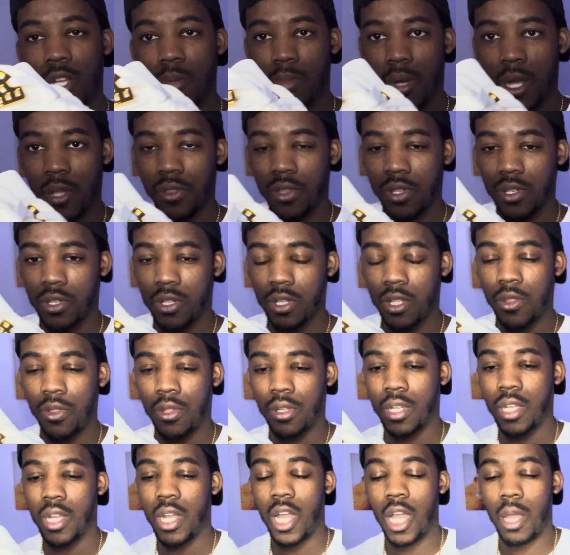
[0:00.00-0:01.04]
about this in the
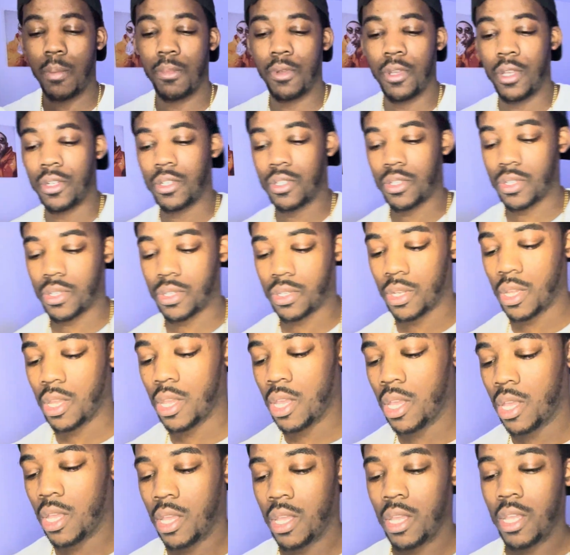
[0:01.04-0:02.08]
comments.
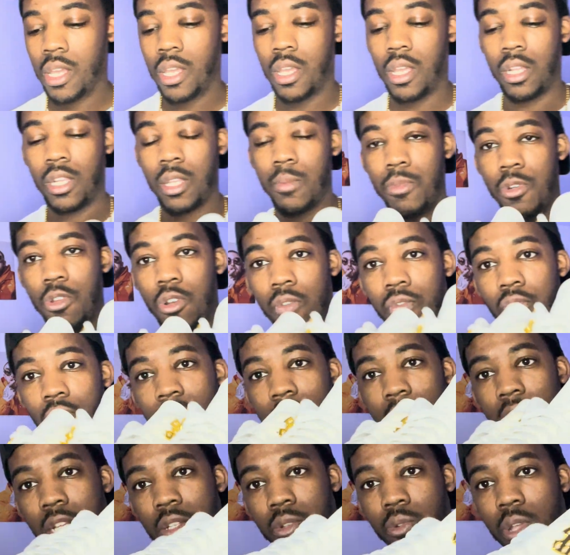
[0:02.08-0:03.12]
And let me know if you
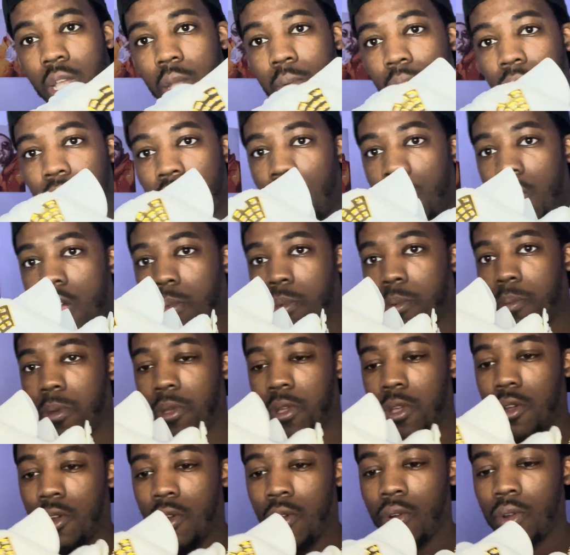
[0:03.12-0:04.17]
guys are able to grab a
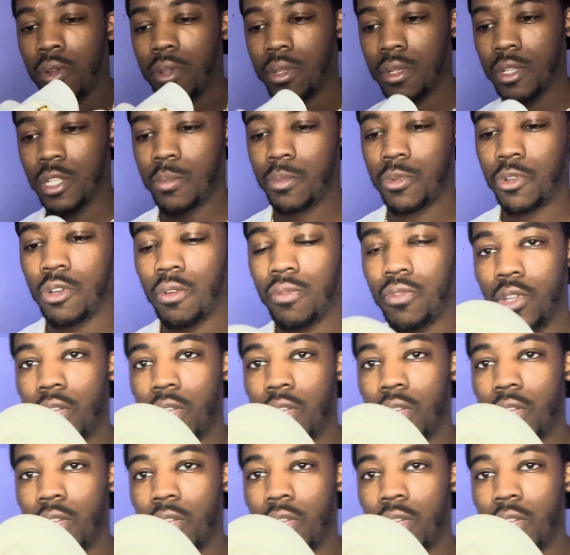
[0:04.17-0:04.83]
pair. Let me know if you